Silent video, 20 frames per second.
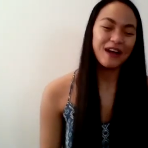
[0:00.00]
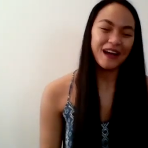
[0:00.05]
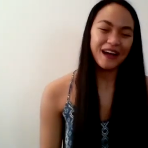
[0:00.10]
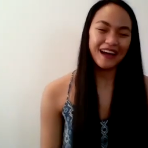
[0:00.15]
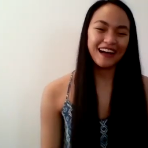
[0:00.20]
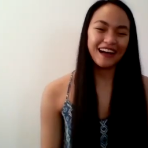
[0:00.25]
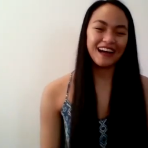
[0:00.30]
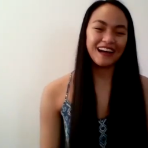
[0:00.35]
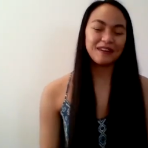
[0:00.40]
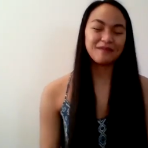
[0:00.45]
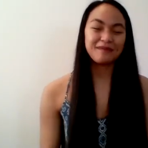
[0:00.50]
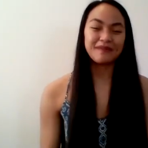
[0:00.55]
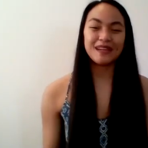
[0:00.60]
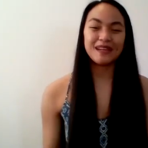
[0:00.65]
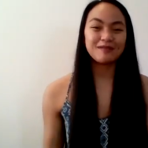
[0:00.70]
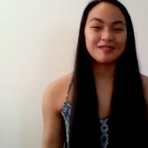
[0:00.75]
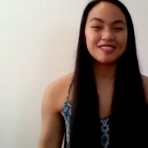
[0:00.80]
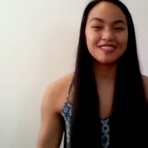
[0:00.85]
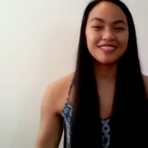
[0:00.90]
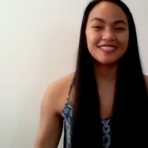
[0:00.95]
My name
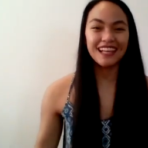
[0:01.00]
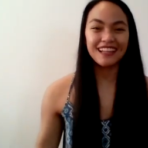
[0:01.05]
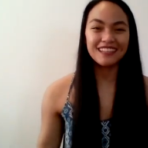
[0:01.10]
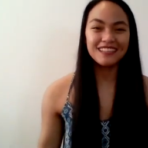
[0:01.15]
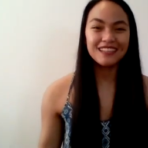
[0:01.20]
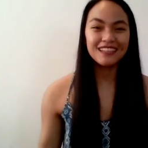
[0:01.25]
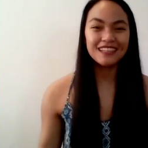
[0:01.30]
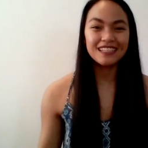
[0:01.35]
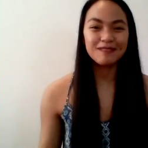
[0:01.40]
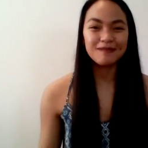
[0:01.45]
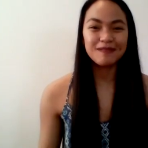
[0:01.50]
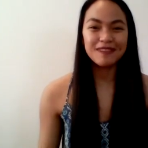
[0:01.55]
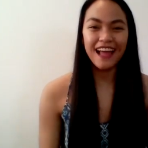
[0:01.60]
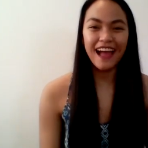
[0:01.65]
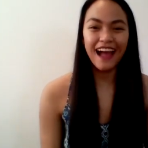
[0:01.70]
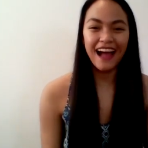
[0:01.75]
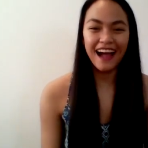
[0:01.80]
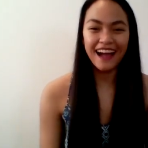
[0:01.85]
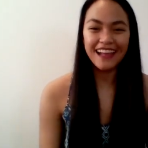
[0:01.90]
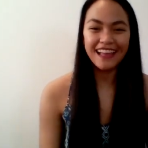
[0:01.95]
is Gizelle Deguzman.
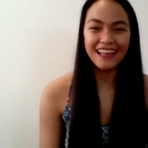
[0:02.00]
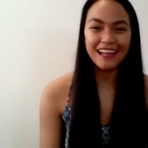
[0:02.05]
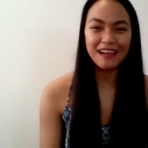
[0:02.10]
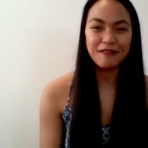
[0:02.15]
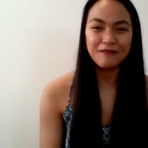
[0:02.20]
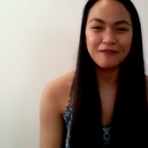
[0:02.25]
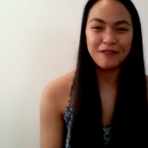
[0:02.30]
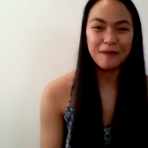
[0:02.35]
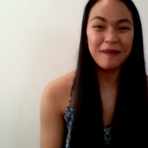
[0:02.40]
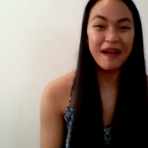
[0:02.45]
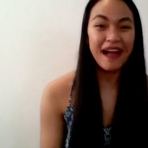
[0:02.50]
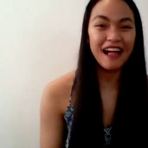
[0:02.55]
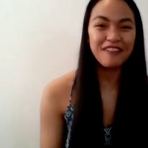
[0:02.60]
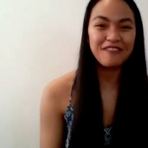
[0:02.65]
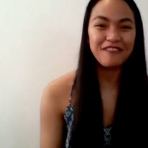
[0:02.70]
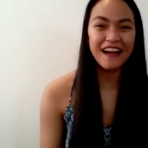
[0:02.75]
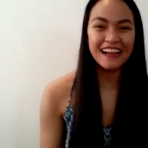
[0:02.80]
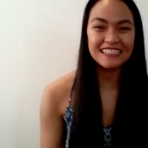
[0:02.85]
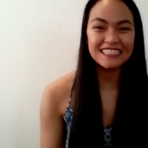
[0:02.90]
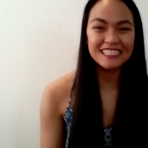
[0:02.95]
I am from
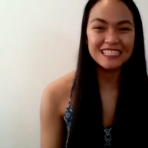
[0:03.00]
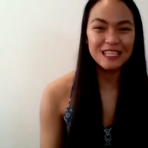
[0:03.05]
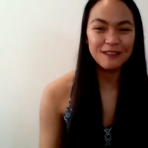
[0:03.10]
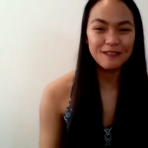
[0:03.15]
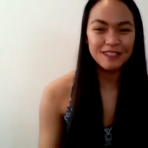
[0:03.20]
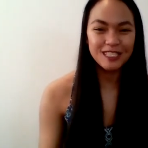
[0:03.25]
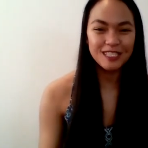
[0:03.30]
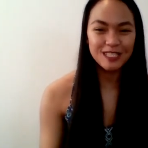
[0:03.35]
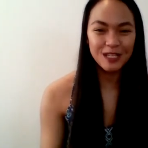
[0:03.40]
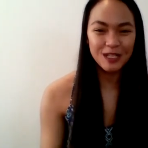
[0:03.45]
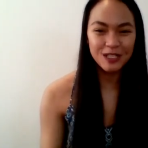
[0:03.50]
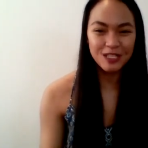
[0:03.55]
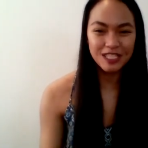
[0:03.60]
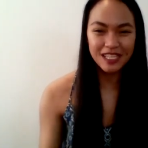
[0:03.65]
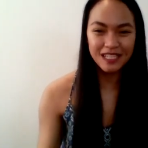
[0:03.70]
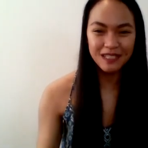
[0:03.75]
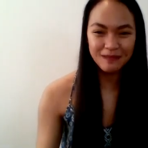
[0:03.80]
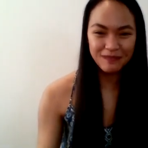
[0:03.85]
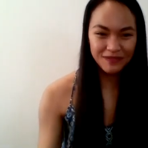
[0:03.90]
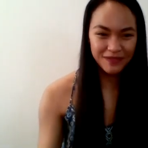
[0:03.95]
Halifax, Nova
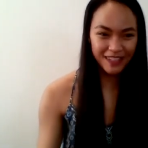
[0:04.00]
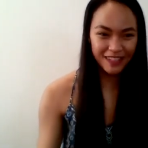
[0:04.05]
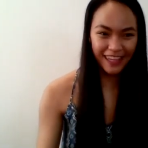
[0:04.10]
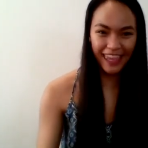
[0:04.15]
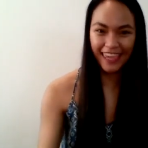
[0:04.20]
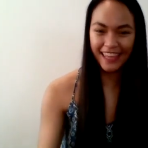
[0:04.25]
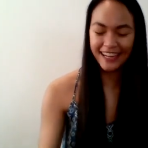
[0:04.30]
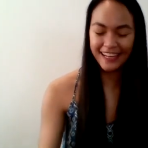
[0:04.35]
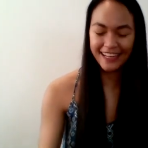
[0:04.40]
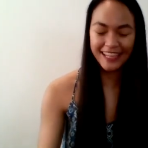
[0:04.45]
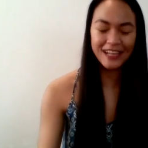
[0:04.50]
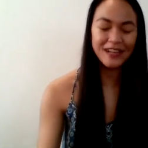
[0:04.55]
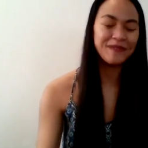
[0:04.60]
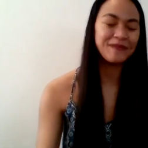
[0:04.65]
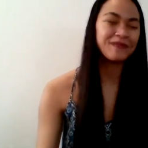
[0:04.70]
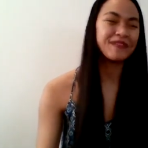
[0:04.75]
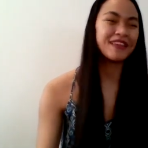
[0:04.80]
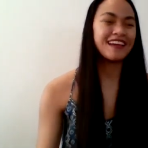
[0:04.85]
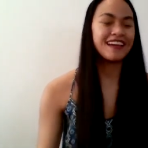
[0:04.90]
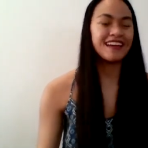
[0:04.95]
Scotia, Canada.
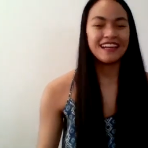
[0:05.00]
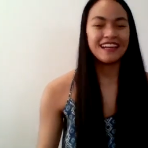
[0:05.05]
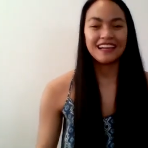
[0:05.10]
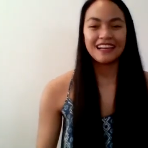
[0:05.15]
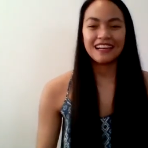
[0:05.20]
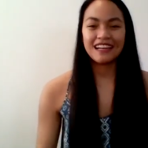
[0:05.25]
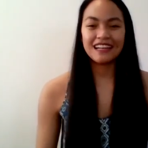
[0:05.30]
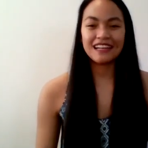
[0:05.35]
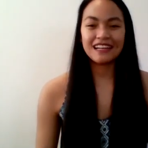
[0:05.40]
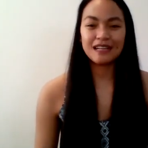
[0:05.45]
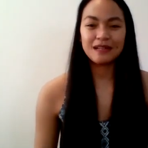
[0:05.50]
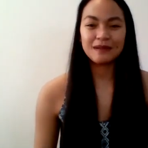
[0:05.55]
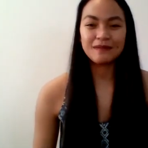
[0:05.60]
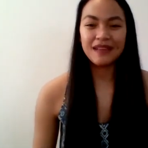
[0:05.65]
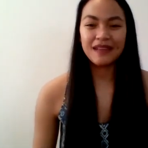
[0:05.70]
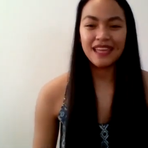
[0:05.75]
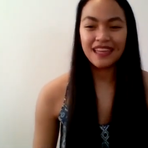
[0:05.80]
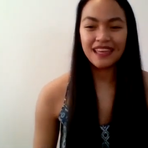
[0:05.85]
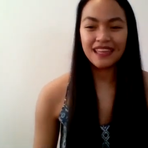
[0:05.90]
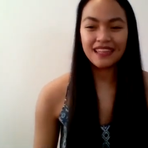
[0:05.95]

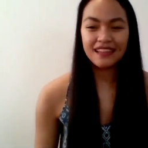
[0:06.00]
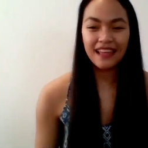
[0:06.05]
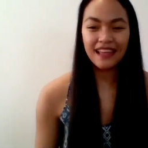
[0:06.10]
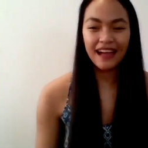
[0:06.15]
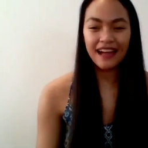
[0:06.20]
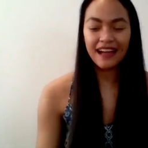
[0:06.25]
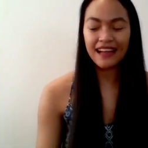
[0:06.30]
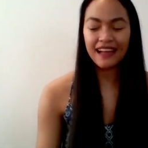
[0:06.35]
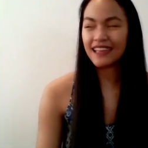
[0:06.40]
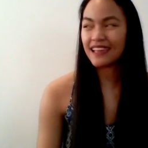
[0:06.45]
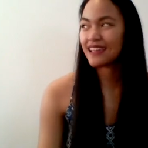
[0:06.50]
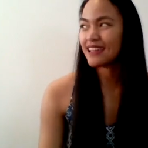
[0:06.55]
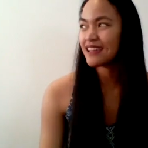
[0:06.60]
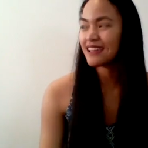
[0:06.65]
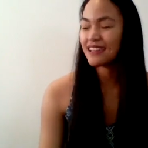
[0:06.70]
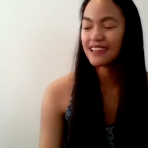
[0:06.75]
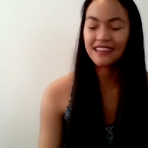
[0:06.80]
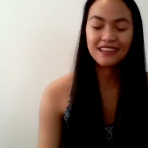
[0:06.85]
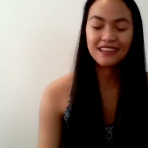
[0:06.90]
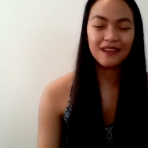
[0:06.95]
And
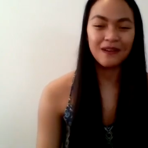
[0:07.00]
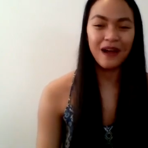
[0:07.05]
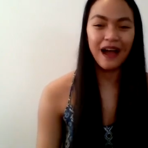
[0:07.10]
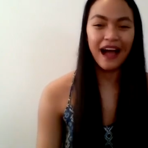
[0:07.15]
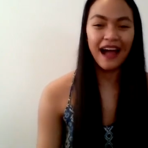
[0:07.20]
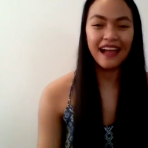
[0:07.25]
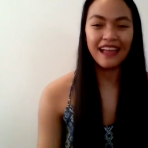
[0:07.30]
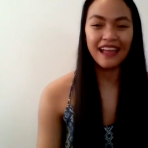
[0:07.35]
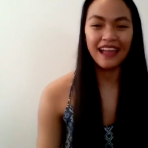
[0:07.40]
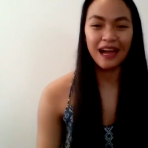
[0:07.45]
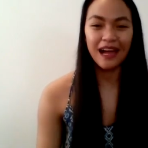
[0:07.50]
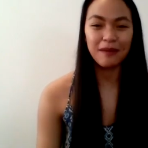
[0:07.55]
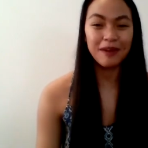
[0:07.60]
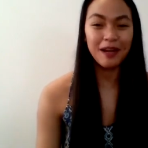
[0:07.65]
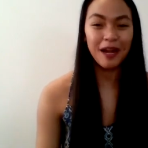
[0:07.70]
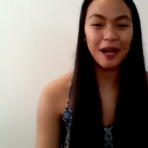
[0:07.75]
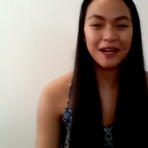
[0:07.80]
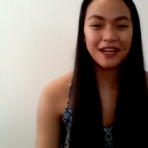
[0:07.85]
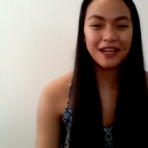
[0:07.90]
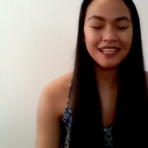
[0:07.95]
I'm an
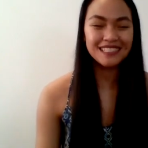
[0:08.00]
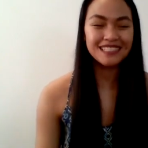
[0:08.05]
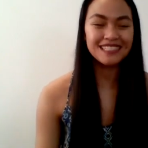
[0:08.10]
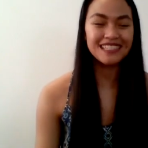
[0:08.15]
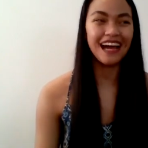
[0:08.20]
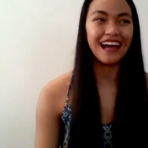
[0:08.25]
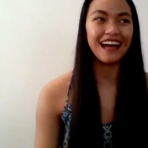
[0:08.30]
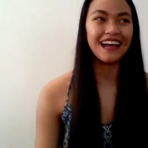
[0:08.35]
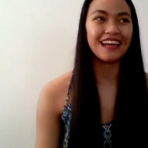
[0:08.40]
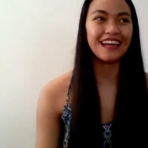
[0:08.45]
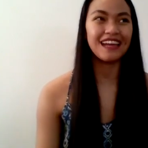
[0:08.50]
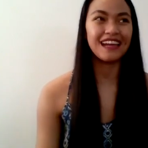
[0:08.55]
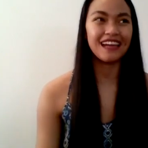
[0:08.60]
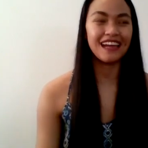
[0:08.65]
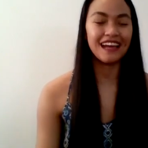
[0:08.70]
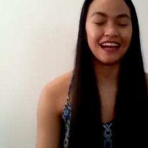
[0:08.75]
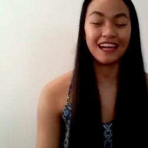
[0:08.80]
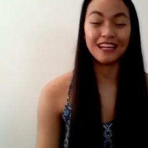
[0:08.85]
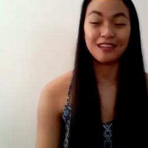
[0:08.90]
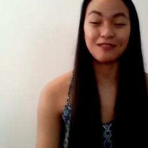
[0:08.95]
artist. I
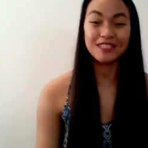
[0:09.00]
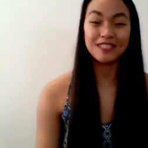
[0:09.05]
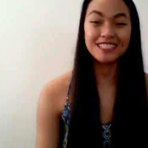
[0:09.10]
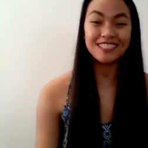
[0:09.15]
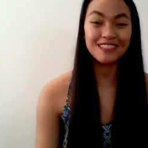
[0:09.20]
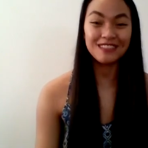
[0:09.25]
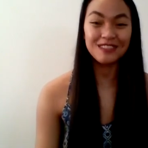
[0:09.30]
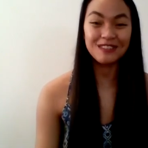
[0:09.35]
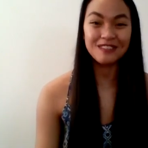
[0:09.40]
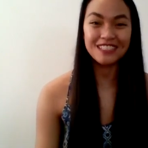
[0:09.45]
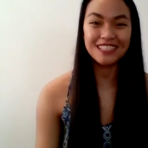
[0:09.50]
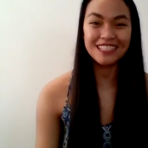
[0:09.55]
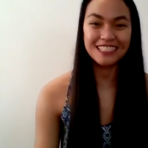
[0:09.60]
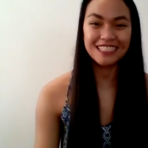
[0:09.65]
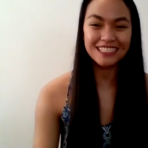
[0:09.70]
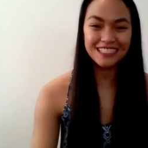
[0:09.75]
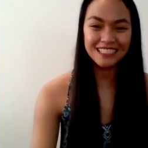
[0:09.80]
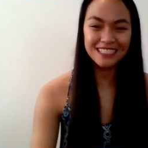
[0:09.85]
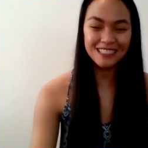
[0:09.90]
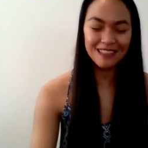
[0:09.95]
recently
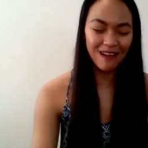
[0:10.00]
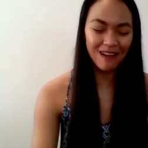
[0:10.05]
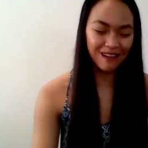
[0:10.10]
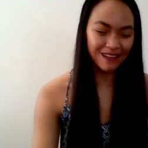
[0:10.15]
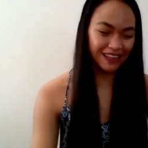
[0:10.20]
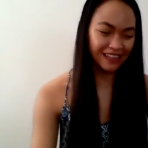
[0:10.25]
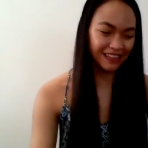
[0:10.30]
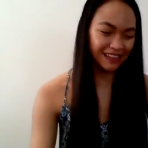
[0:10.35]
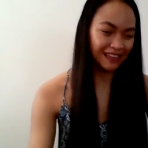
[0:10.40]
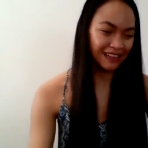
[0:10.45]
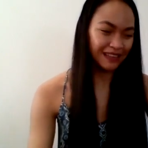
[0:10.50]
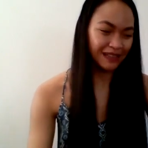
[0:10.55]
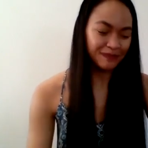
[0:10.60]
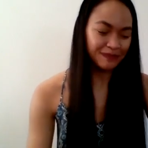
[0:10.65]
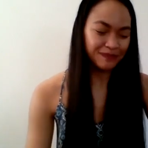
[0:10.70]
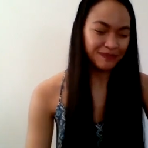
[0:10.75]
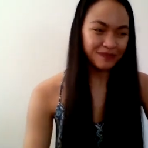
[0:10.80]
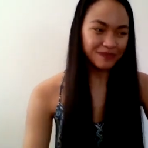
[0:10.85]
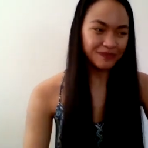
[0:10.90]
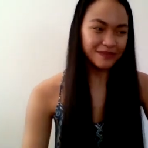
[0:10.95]
released a song, and
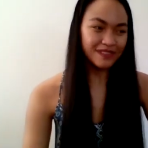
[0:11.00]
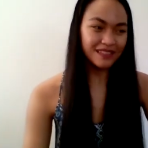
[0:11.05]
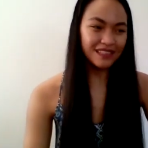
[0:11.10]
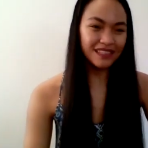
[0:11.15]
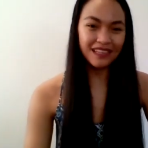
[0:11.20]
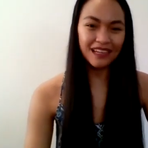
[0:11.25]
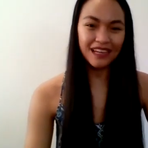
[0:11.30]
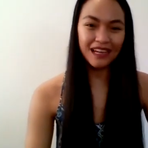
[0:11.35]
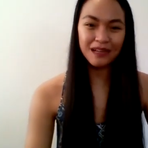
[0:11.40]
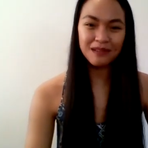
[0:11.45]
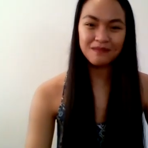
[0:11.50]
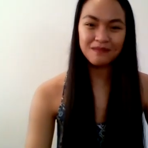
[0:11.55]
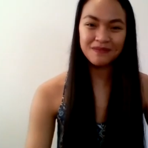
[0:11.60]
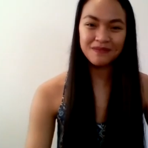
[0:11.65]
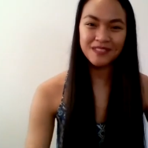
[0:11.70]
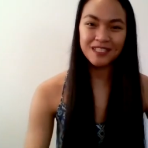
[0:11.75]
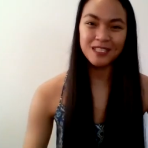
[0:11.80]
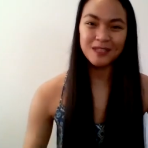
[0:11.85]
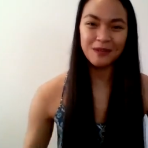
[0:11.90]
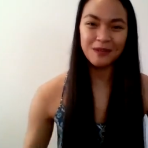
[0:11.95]

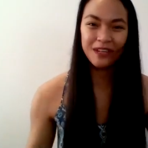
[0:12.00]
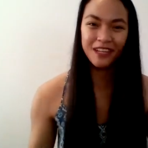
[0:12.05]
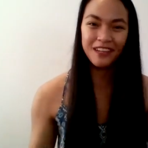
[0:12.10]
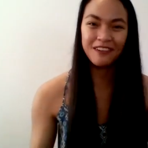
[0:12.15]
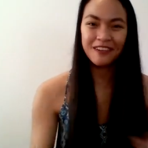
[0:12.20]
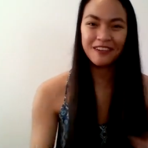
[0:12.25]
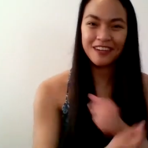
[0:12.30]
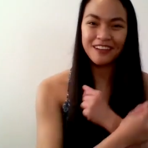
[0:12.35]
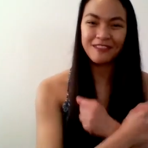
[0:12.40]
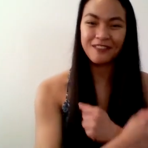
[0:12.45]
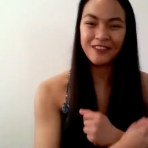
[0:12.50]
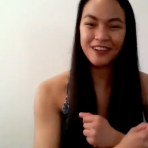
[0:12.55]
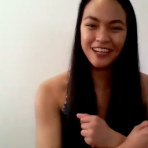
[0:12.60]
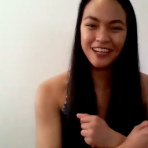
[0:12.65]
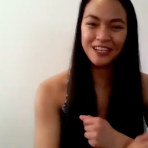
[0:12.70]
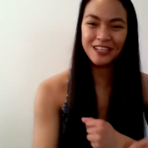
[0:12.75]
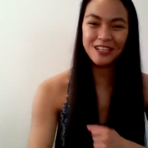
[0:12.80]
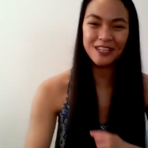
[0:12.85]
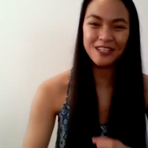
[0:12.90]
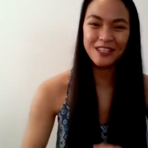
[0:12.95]
that's what we're
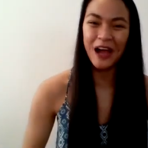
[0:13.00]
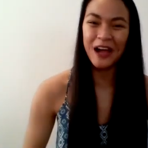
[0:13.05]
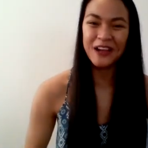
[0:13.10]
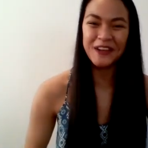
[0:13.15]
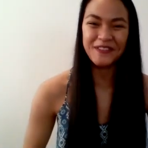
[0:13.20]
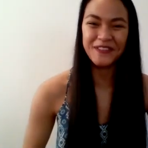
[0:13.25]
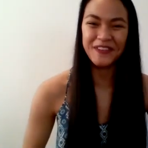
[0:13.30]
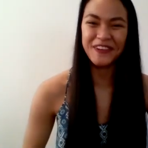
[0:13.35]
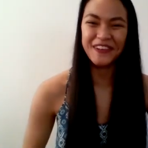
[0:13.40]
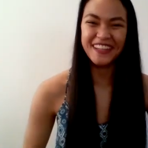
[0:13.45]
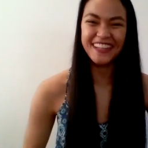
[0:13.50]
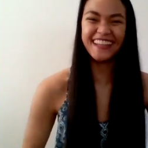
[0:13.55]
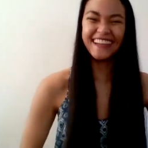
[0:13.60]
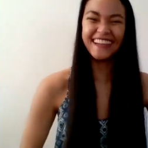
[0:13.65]
here to talk about.